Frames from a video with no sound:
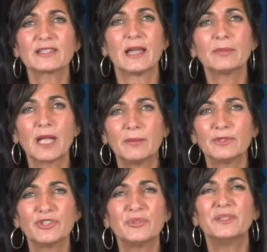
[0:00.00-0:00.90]
He says, I'm
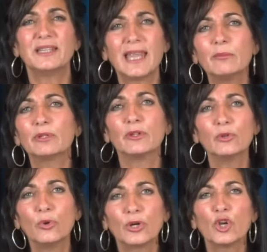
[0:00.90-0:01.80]
coming to you in the name
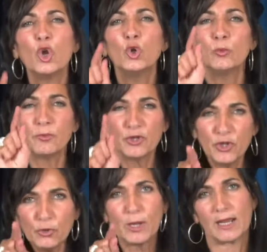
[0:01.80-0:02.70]
of the Lord,
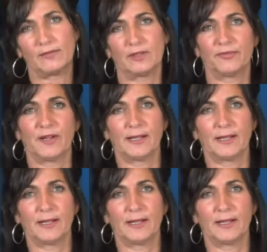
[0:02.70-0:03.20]
whom you have